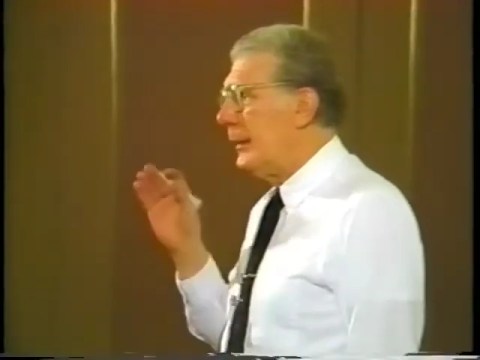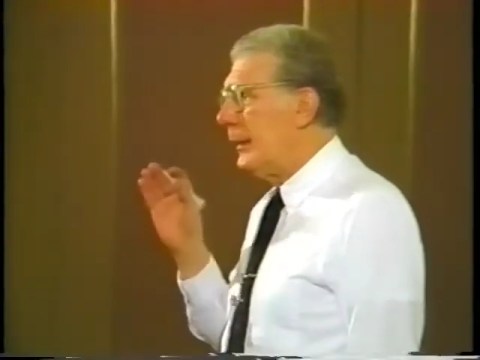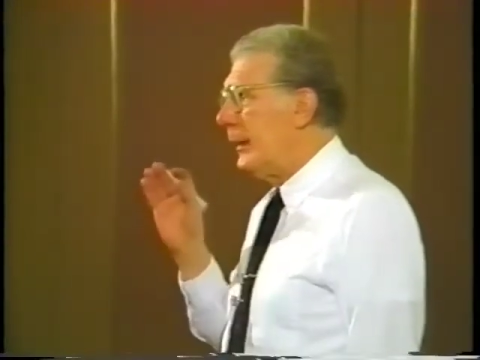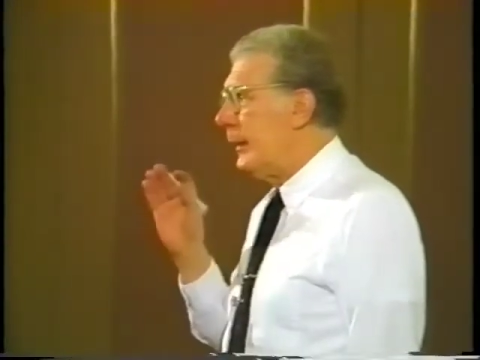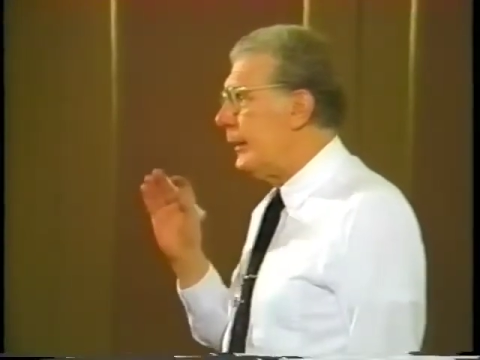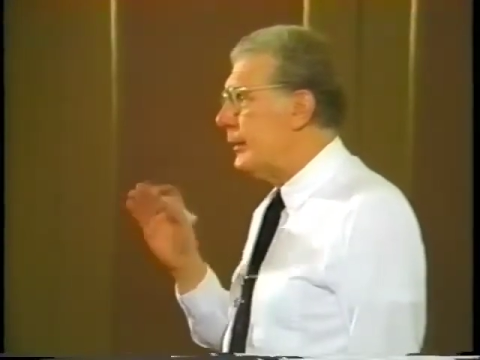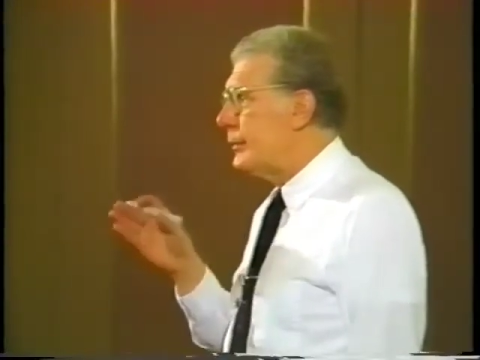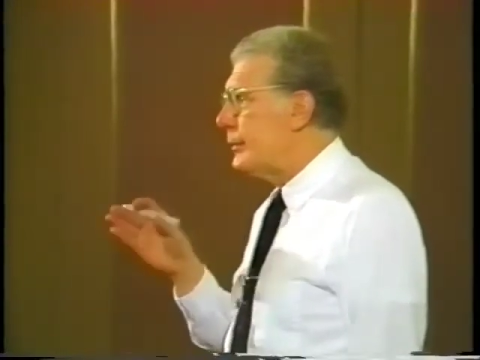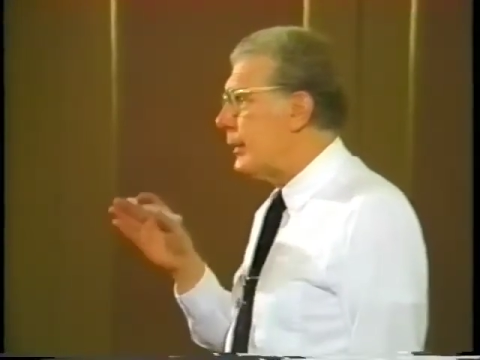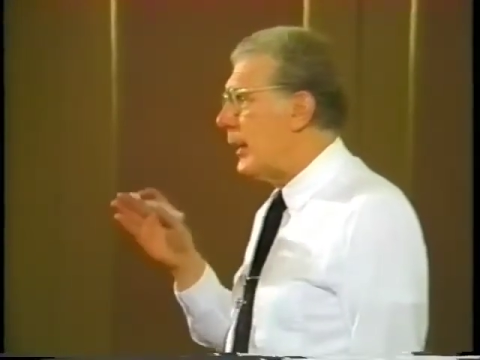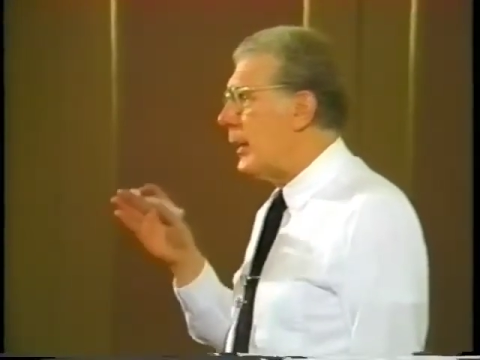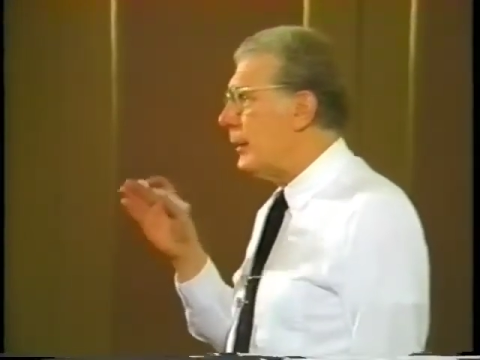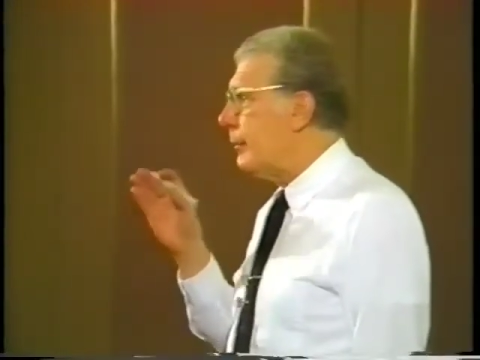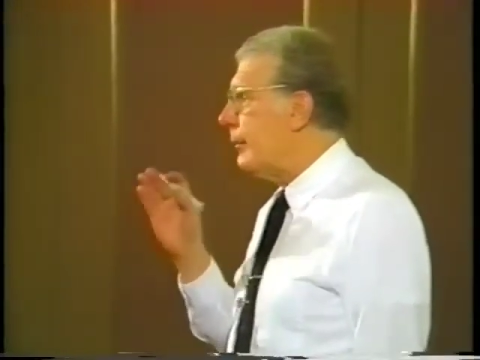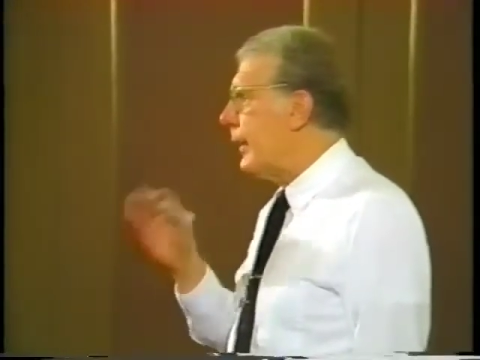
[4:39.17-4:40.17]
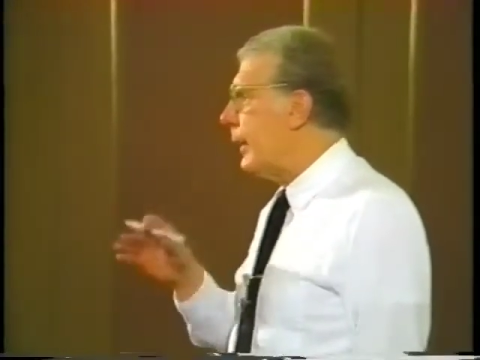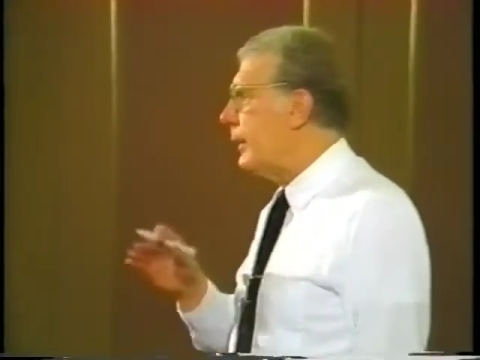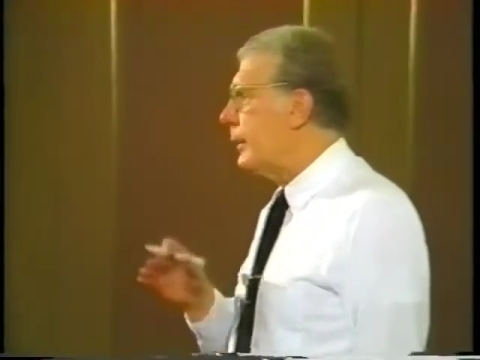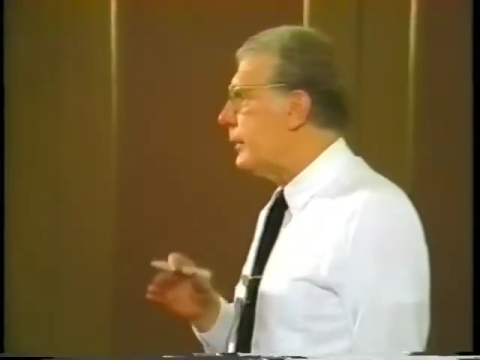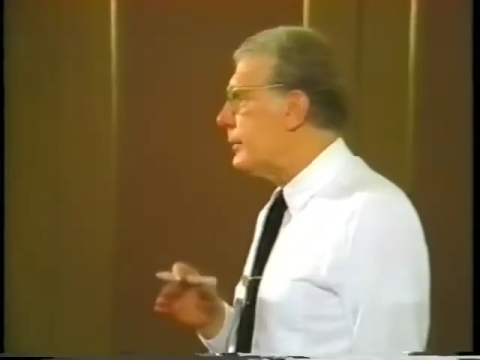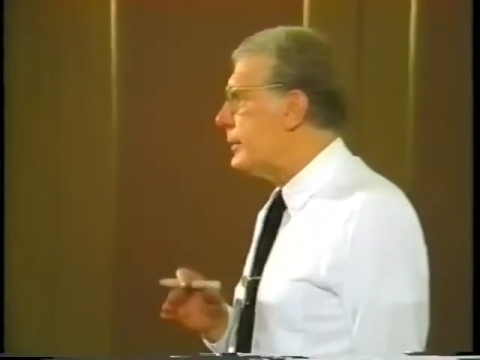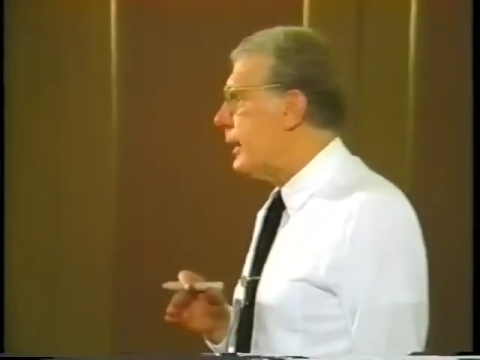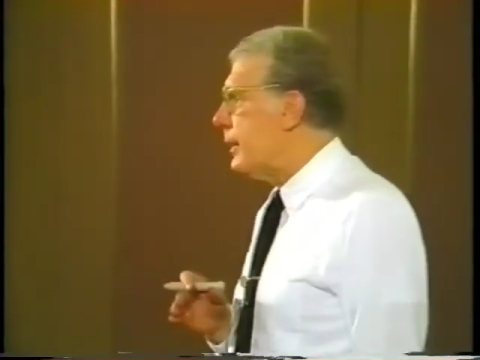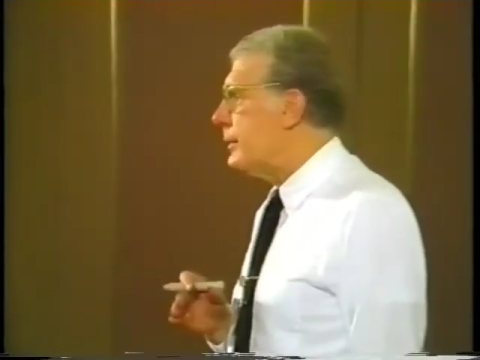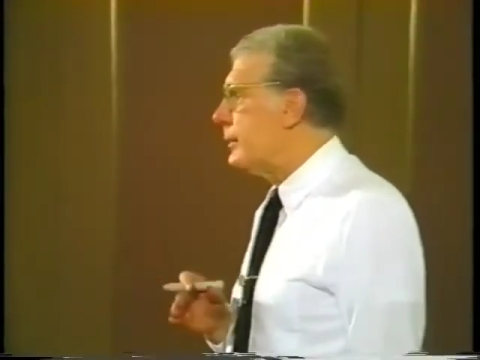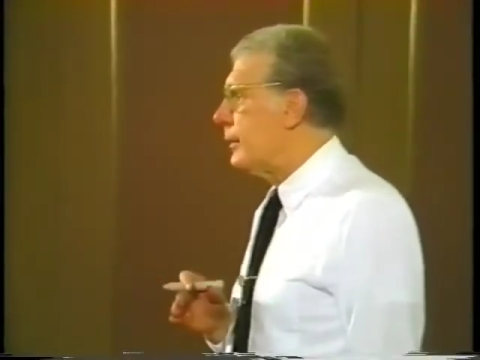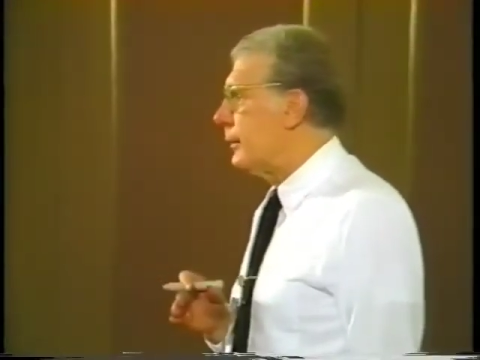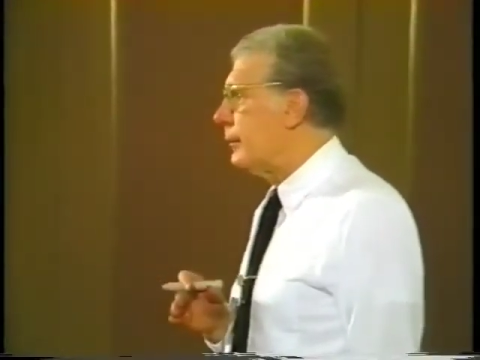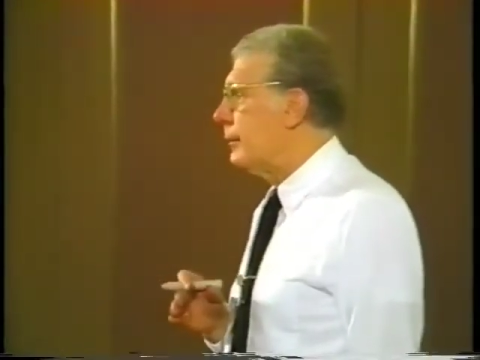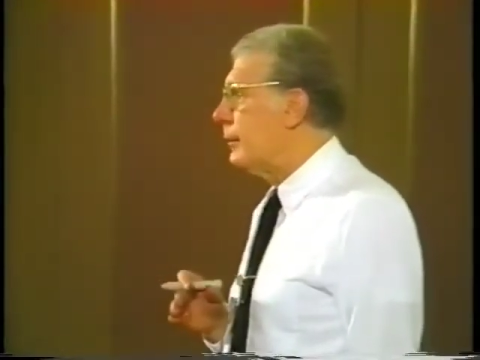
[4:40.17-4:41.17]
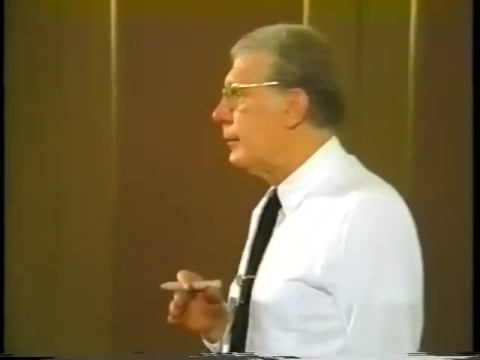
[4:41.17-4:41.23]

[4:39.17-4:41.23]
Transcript: It is not mechanization.